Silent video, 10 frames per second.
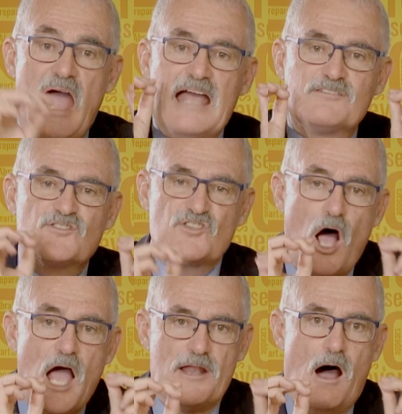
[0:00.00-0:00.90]
At
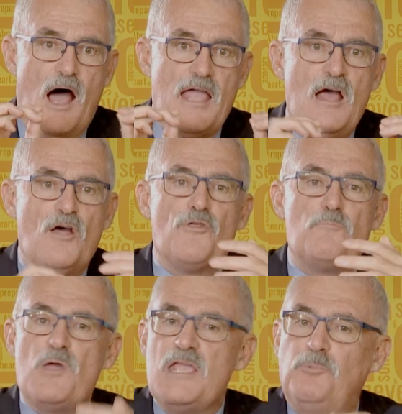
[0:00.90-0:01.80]
Sinai, the
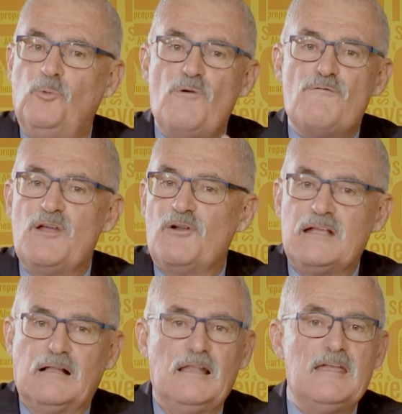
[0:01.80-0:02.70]
people were very
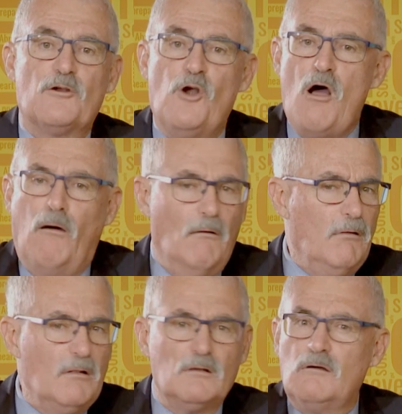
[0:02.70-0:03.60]
clear.
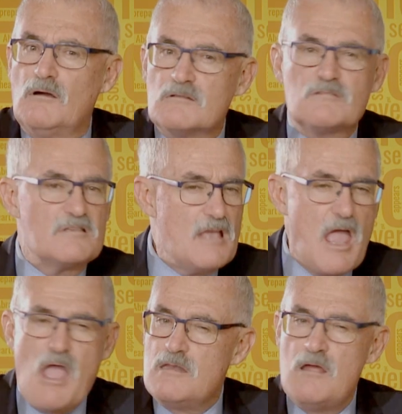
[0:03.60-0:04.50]
All that God has
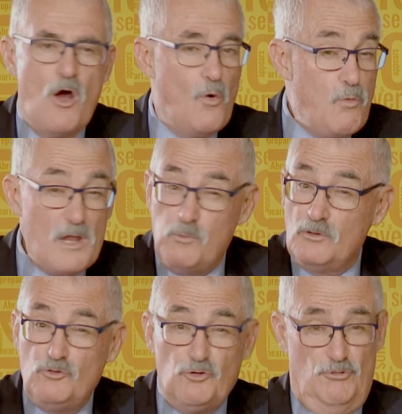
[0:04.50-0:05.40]
said, we
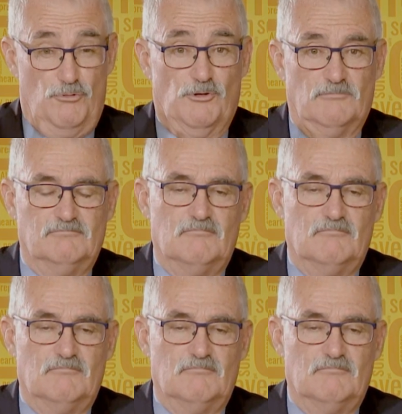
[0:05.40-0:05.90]
will do.